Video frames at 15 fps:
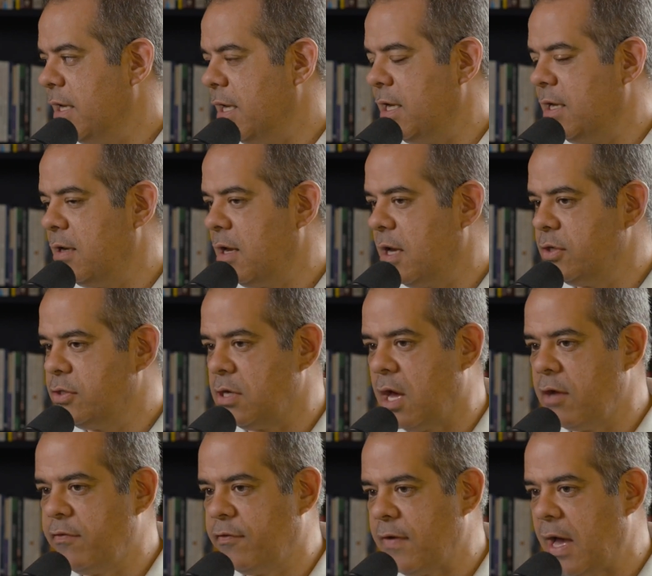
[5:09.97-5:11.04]
in uh,
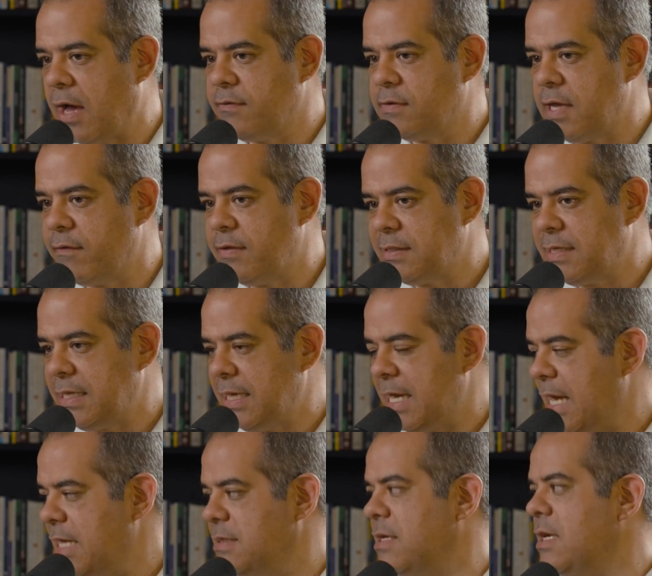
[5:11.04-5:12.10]
John 5 17
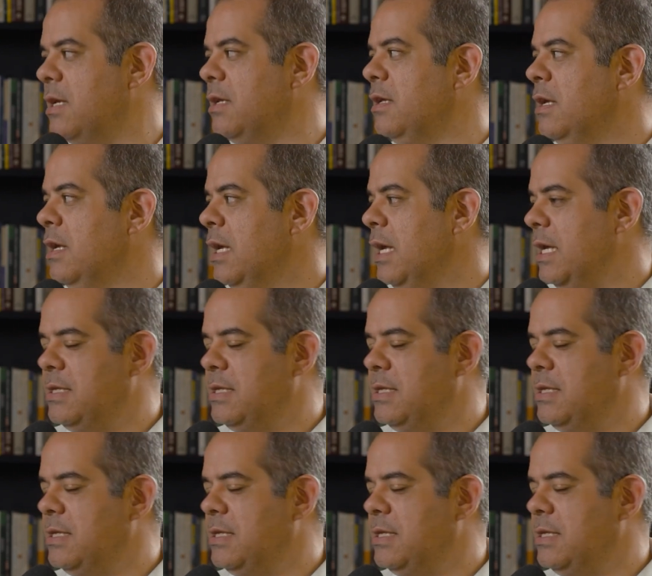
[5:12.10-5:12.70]
and 18. Mm-hmm.